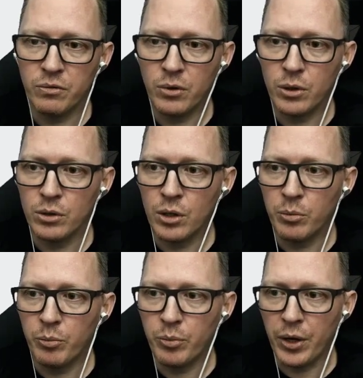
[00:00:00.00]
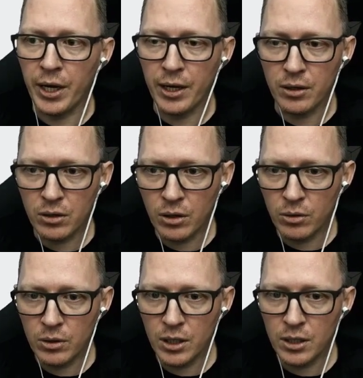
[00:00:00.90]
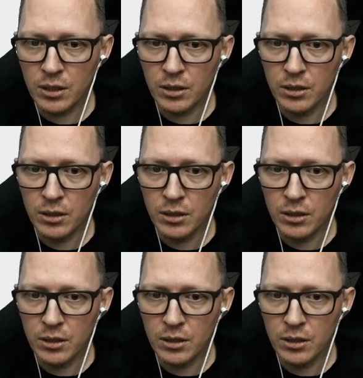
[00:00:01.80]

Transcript: Photoshop and coding.